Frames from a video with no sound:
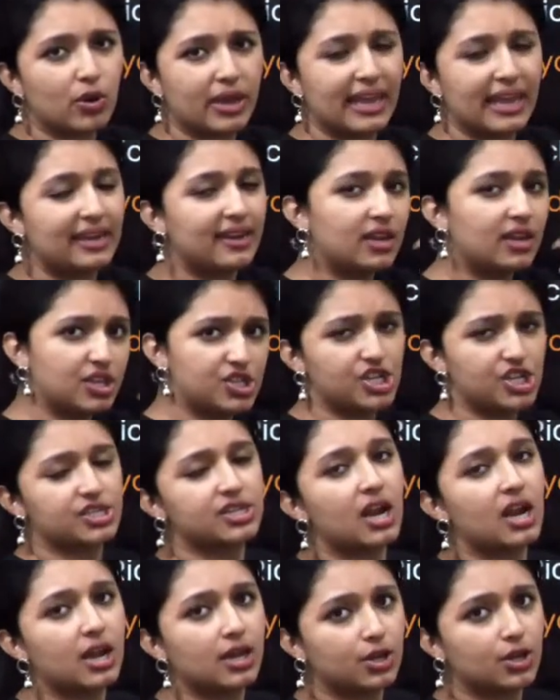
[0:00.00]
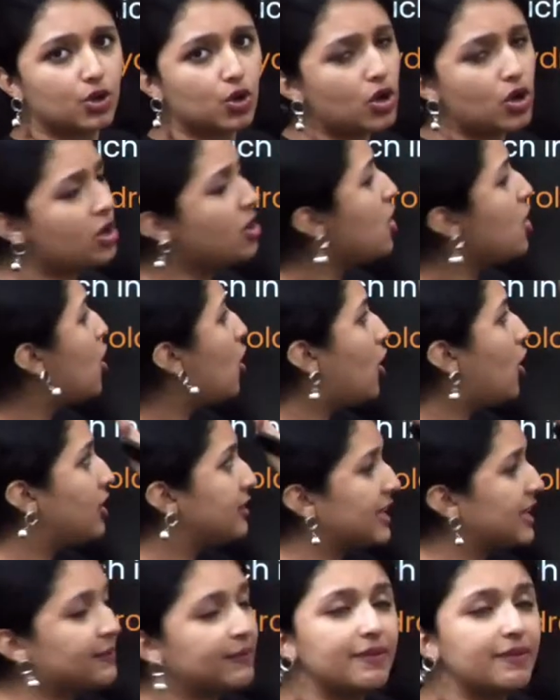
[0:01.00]
Okay, enna reject ah irukko
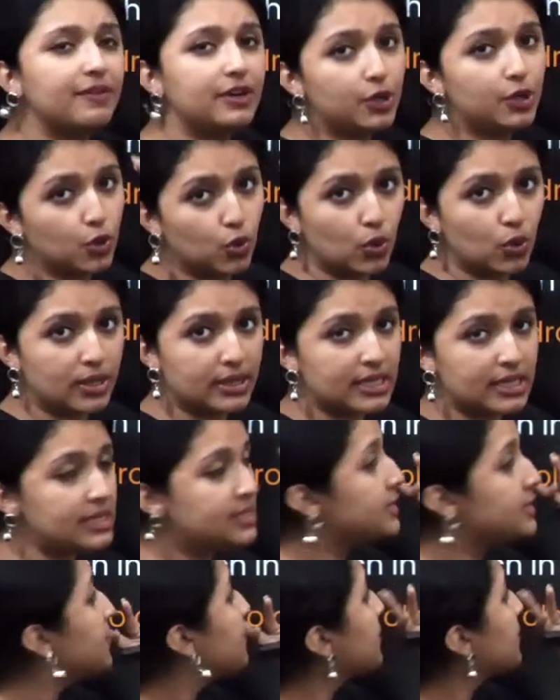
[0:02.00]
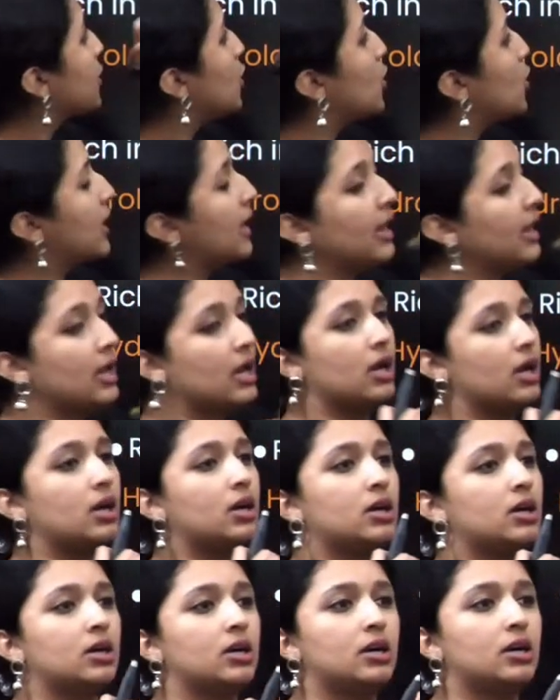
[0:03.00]
all that we will do in this. Okay,
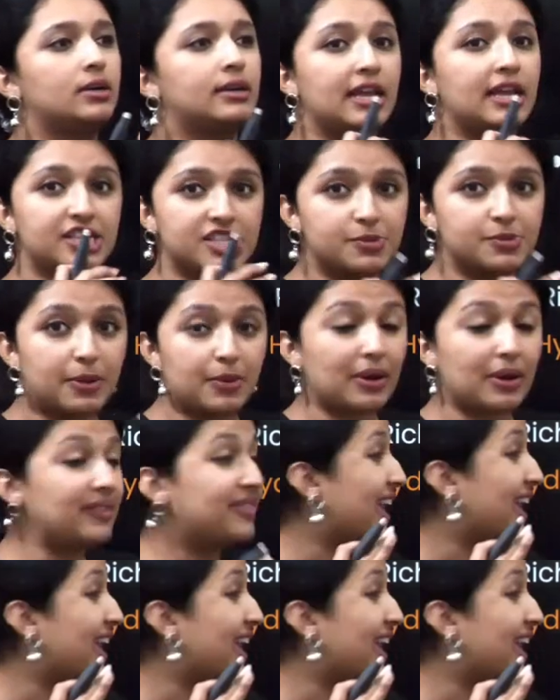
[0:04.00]
digest panuvanga.